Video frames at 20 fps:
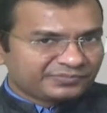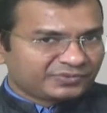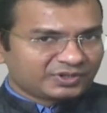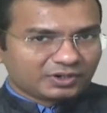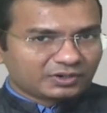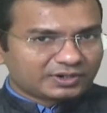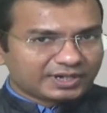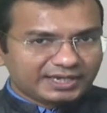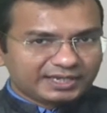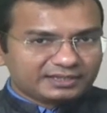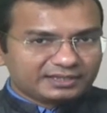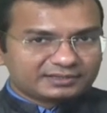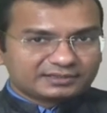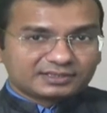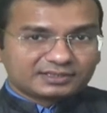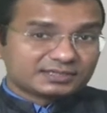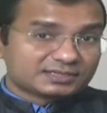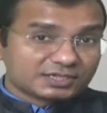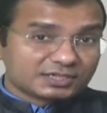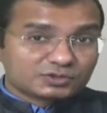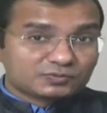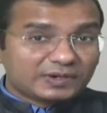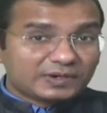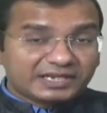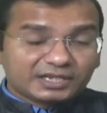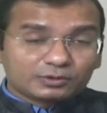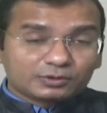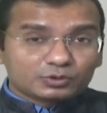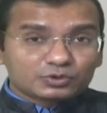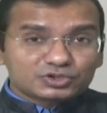Okay, this is
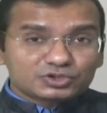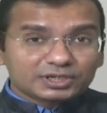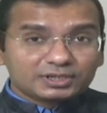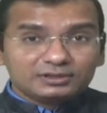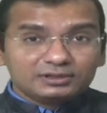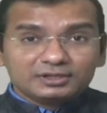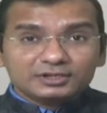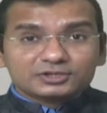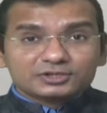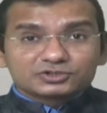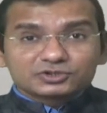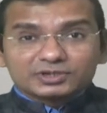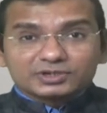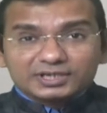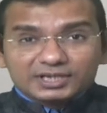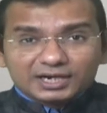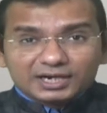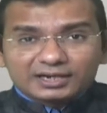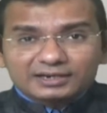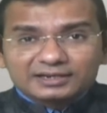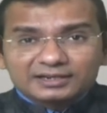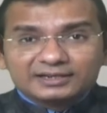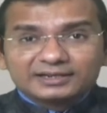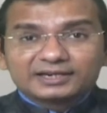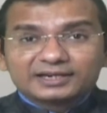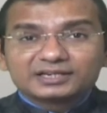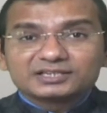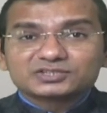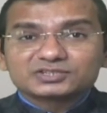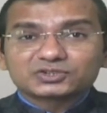very crucial. So here
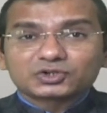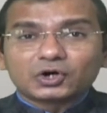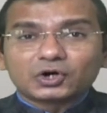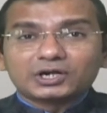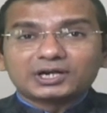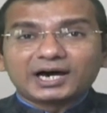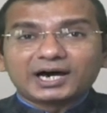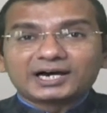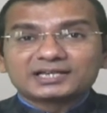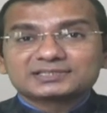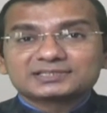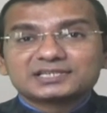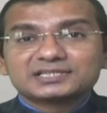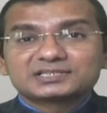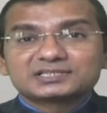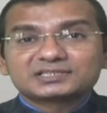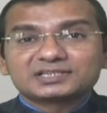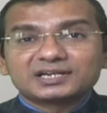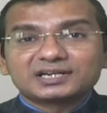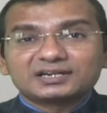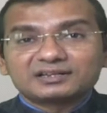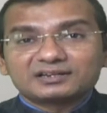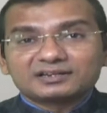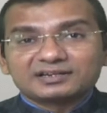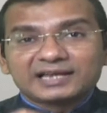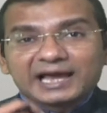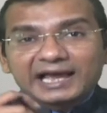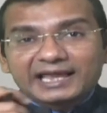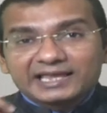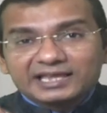it is called assisted
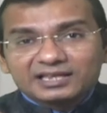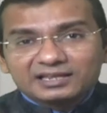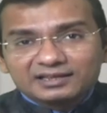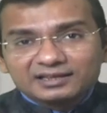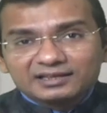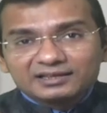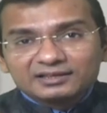dying.